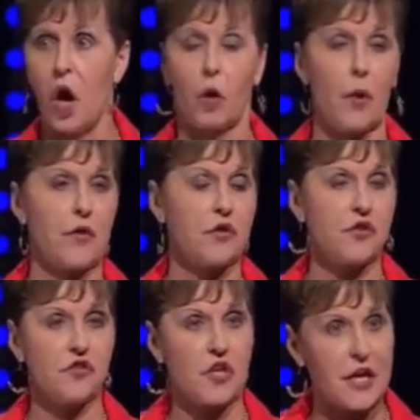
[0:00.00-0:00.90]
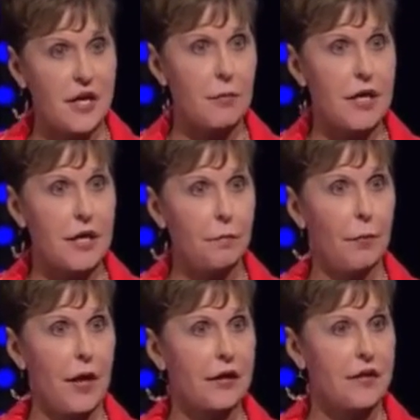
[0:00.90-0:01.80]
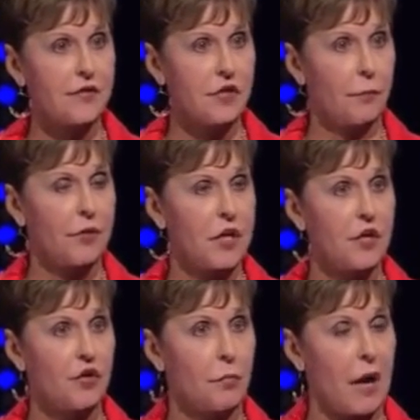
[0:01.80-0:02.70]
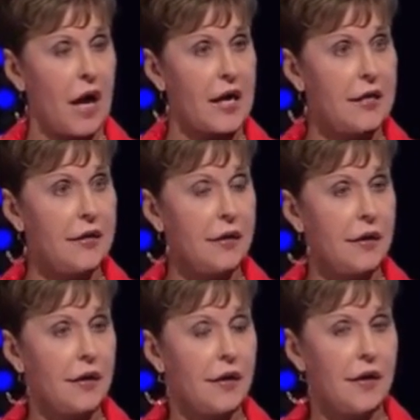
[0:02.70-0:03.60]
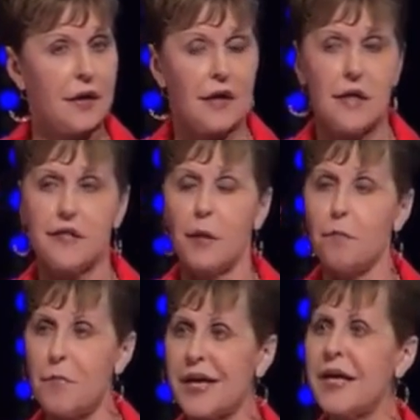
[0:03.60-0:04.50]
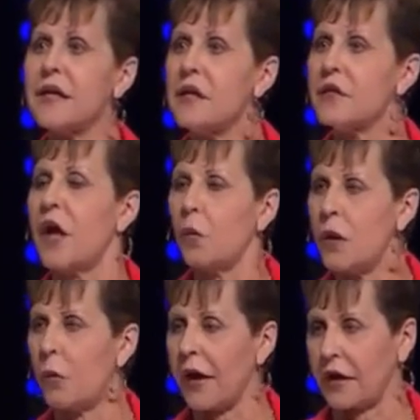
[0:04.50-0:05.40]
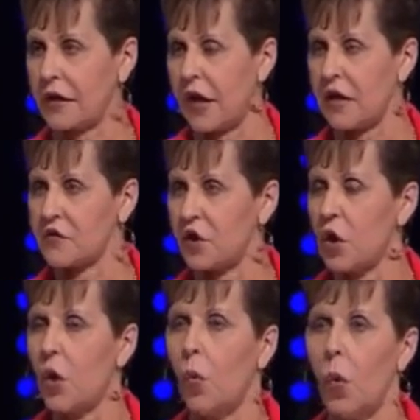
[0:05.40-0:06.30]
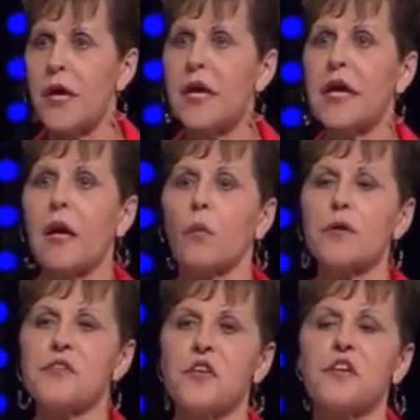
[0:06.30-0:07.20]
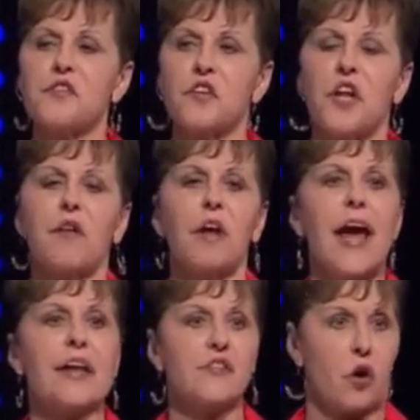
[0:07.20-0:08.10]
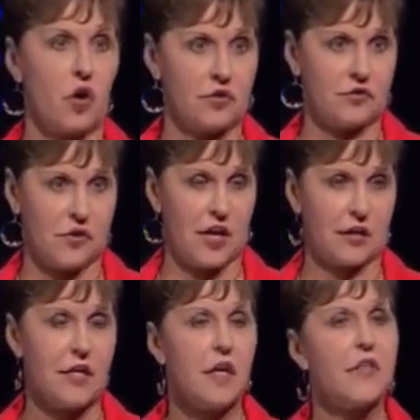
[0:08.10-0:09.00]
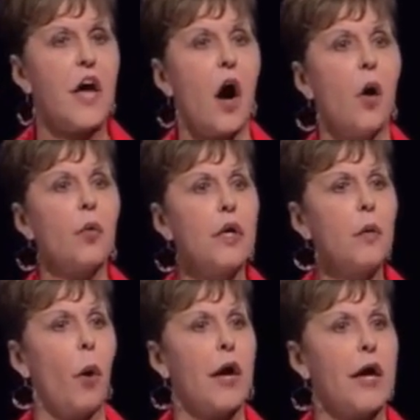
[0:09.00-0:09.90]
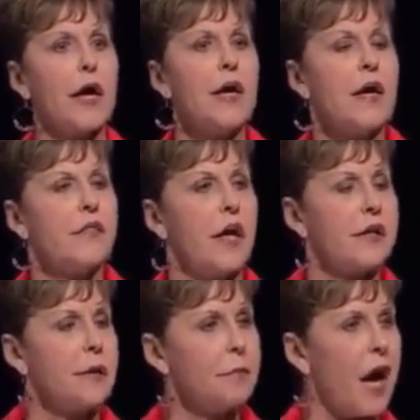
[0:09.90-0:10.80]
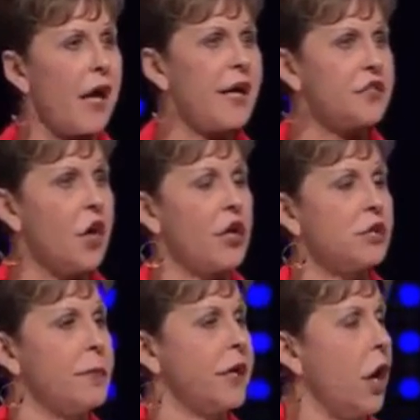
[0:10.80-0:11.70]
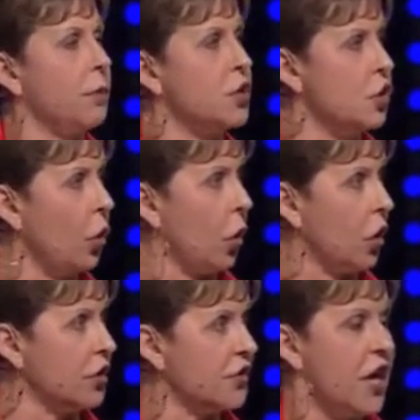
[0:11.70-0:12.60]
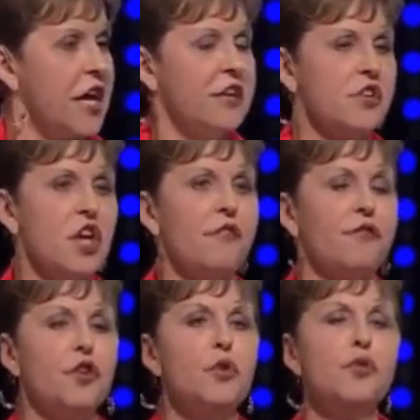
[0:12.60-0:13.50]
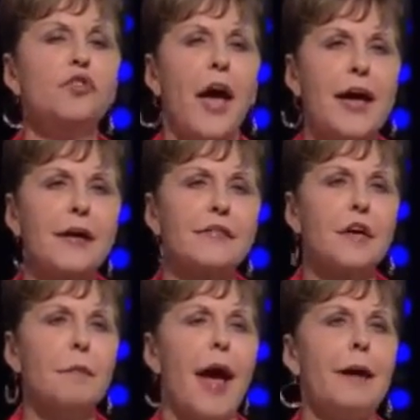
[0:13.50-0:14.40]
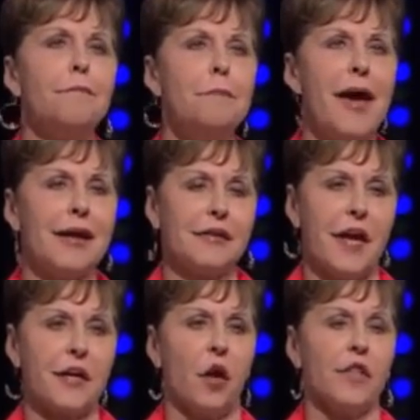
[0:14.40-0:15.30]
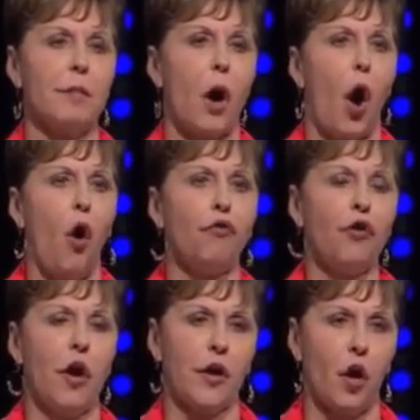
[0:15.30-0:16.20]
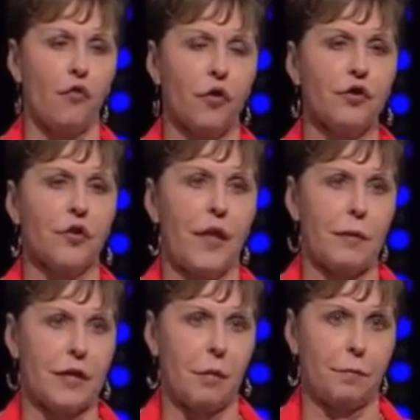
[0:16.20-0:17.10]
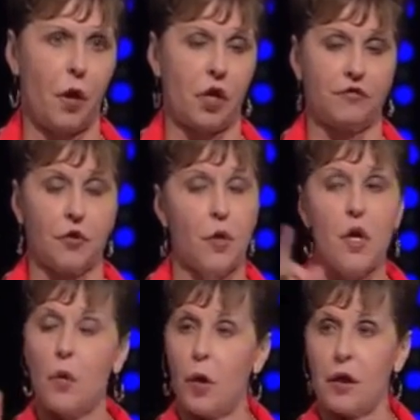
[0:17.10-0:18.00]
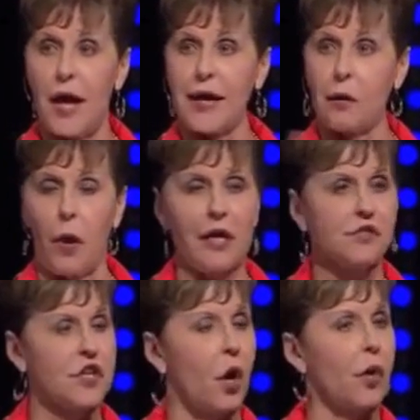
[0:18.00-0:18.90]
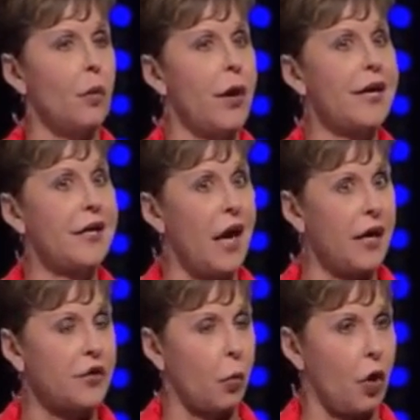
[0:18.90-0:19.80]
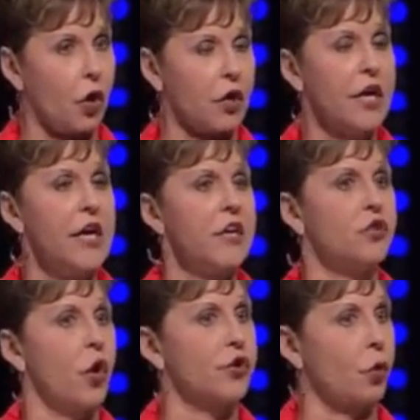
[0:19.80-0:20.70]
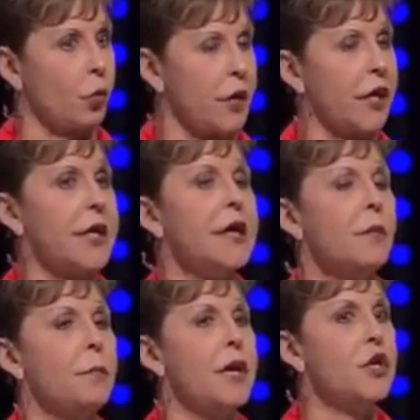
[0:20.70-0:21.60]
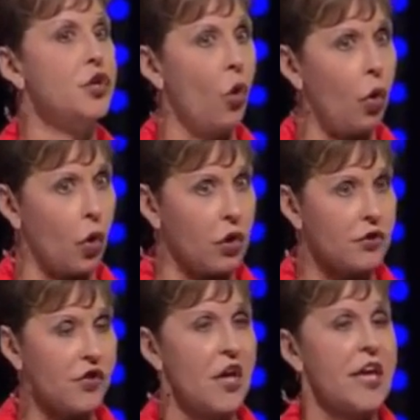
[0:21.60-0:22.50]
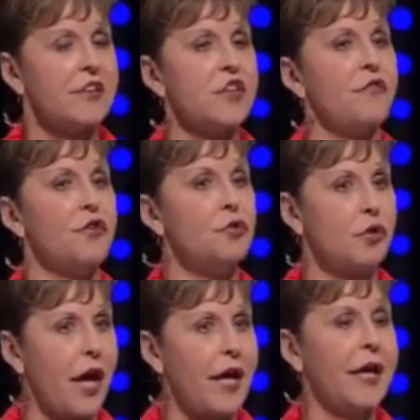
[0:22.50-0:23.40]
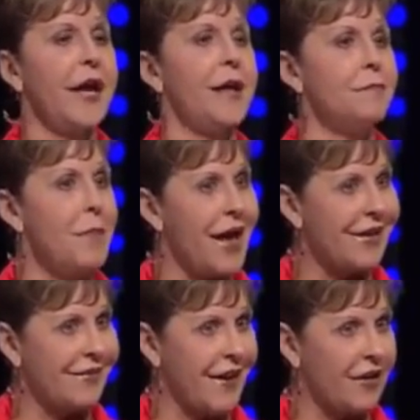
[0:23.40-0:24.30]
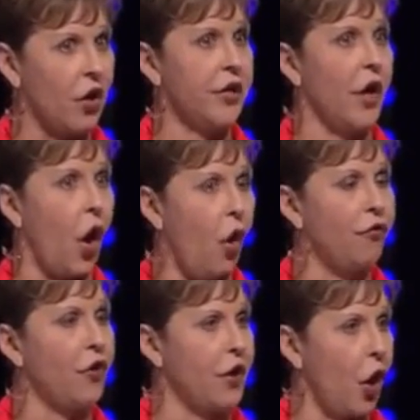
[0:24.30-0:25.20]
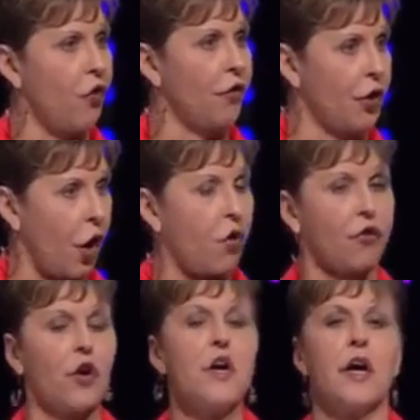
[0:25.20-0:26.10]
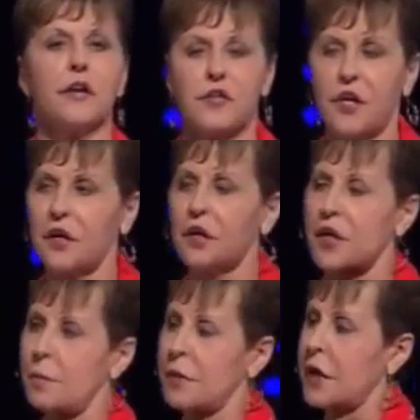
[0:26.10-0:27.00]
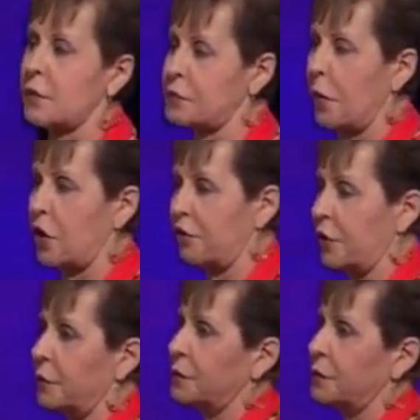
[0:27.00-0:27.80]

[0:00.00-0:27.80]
or whether it's just the enemy implanting something in your mind, the minute that we recognize it, we can resist the devil at his onset. The only way that demonic thoughts become yours is if you take them and meditate on them over and over till they become part of you. Well, likewise, the only way God's word is going to really be yours is if you take it and meditate on it over and over and over until it becomes part of you.